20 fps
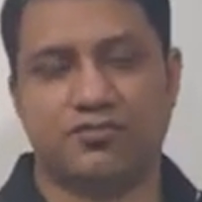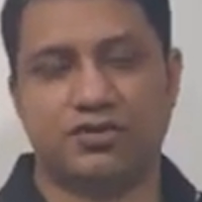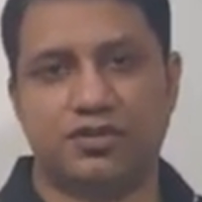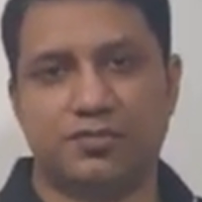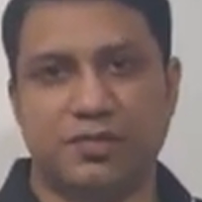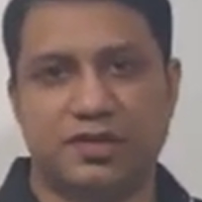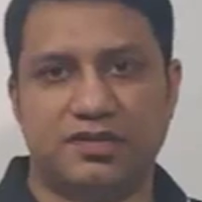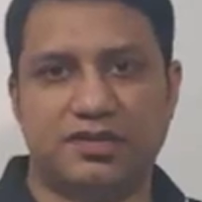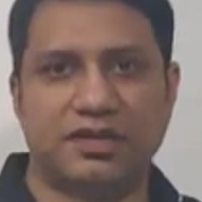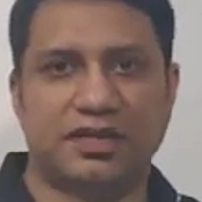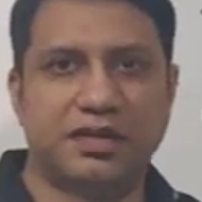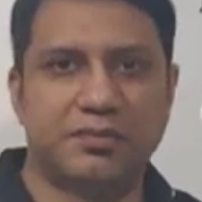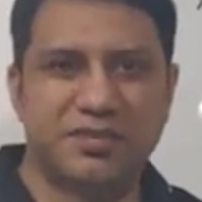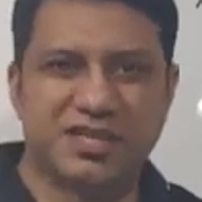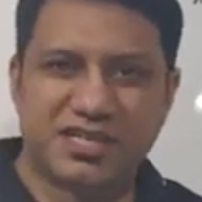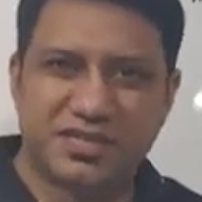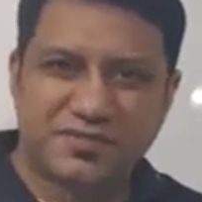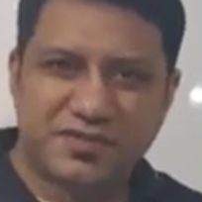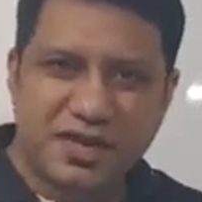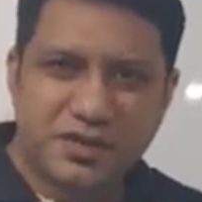which basically
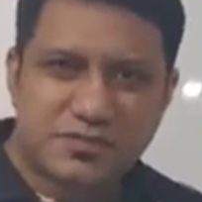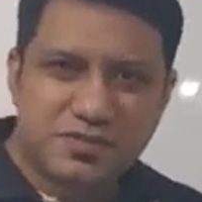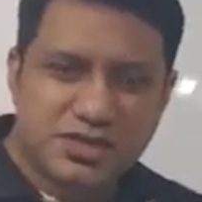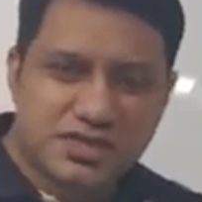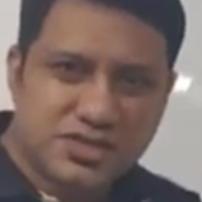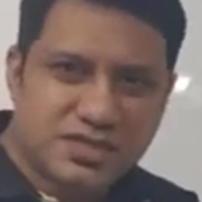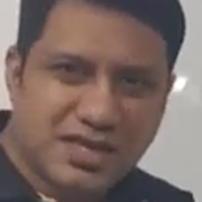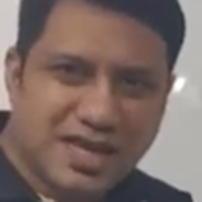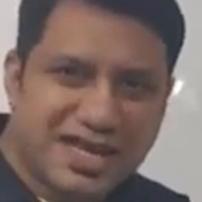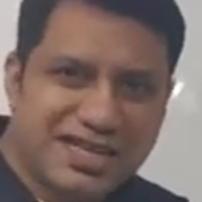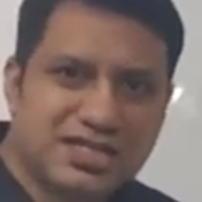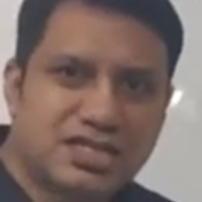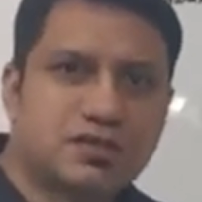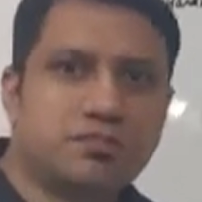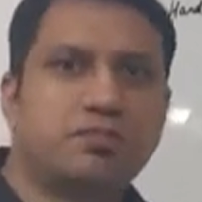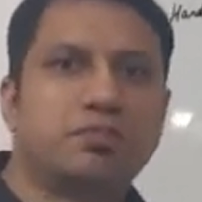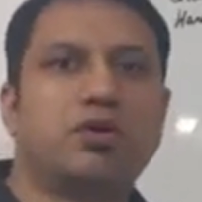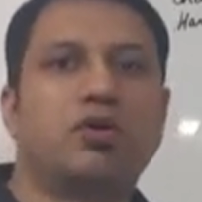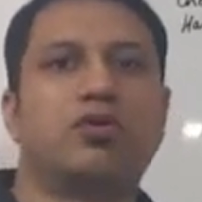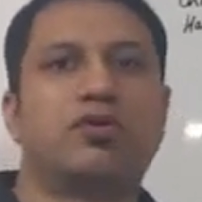means if I'm just
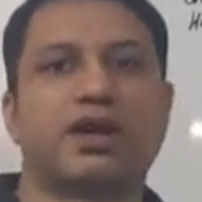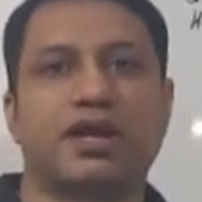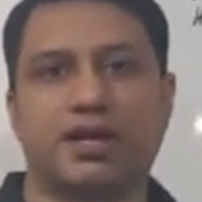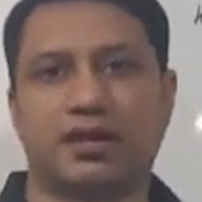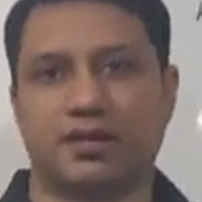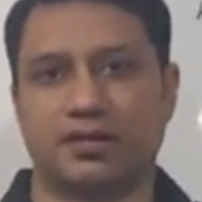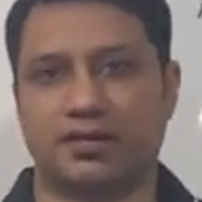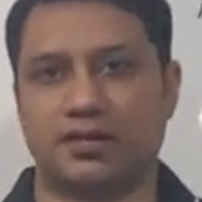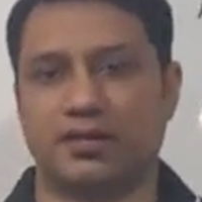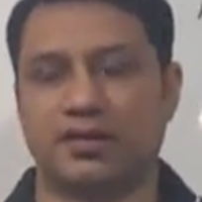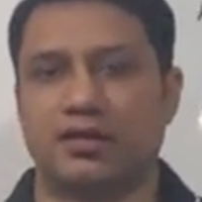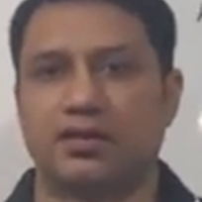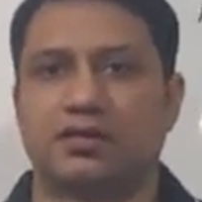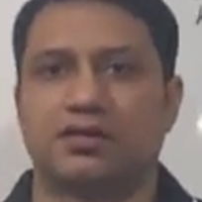exploring,